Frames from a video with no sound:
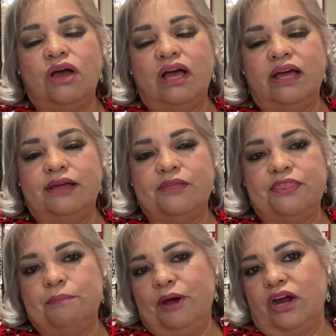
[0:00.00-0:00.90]

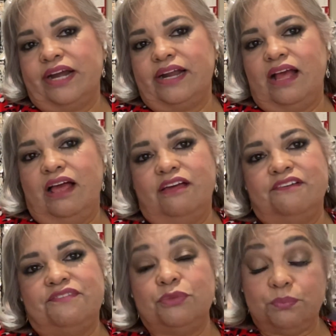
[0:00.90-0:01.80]
the part
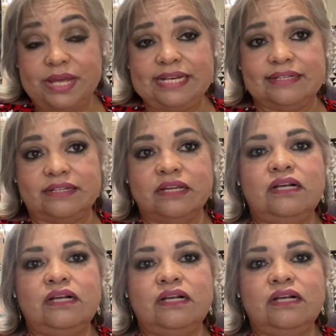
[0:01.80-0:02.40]
of the written.